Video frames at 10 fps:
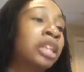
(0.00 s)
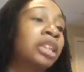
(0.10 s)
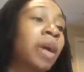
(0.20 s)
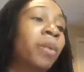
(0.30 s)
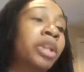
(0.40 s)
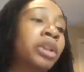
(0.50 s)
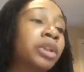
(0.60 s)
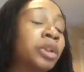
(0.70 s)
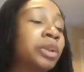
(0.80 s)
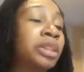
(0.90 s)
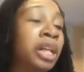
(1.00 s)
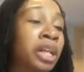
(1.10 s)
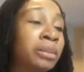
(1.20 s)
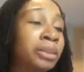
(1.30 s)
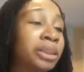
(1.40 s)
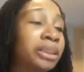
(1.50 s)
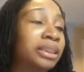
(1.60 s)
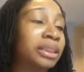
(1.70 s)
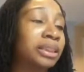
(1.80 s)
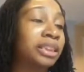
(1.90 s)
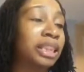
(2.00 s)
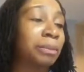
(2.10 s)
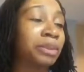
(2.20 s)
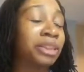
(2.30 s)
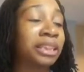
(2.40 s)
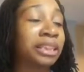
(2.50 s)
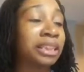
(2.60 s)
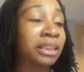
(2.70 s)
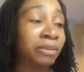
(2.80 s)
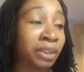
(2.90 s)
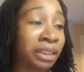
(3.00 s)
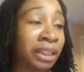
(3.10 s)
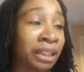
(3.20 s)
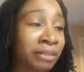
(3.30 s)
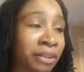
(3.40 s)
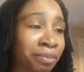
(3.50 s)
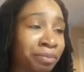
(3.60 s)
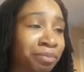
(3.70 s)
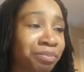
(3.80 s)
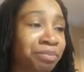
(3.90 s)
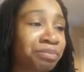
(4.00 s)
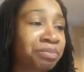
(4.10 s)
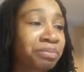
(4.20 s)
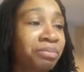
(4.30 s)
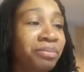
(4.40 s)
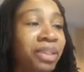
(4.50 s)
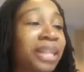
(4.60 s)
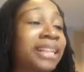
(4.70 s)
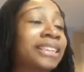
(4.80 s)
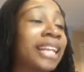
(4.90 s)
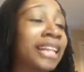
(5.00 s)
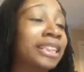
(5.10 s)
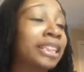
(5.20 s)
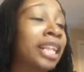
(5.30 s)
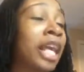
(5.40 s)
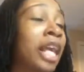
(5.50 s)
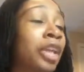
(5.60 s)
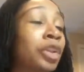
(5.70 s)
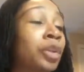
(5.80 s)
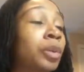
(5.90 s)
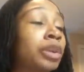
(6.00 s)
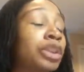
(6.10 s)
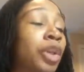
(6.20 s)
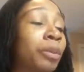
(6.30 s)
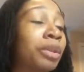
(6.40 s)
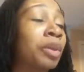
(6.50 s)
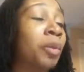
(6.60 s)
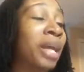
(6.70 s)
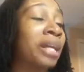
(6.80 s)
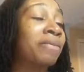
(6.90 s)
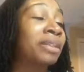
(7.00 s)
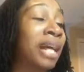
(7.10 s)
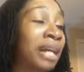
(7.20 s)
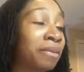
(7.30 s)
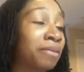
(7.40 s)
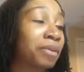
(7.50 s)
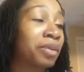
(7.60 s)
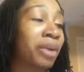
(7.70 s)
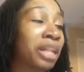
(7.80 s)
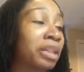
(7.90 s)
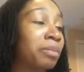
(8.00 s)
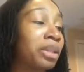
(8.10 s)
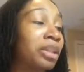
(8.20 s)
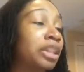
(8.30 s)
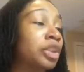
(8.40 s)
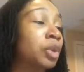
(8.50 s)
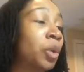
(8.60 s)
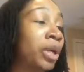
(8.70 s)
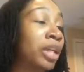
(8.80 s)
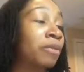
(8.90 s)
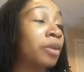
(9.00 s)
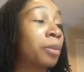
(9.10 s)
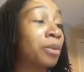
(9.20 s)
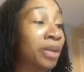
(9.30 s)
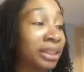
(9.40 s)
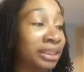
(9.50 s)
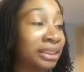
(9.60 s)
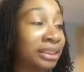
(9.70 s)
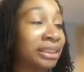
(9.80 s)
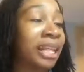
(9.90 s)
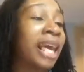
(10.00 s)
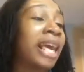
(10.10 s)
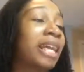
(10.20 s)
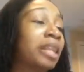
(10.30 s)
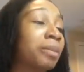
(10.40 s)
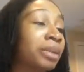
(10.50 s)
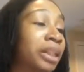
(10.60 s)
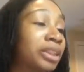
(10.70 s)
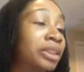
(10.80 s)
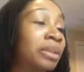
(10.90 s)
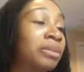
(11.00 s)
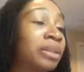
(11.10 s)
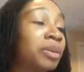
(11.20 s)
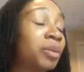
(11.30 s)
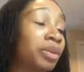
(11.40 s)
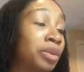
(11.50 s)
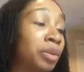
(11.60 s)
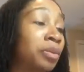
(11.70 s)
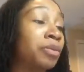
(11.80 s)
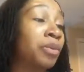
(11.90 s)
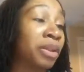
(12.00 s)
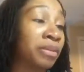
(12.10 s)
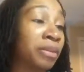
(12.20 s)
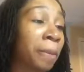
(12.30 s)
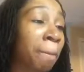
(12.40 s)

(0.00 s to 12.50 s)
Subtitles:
So I'm going to go to Psalms chapter 16, verse 11, and it says, "You will show me the way of life, granting me the joy of your presence and the pleasures of living with you forever."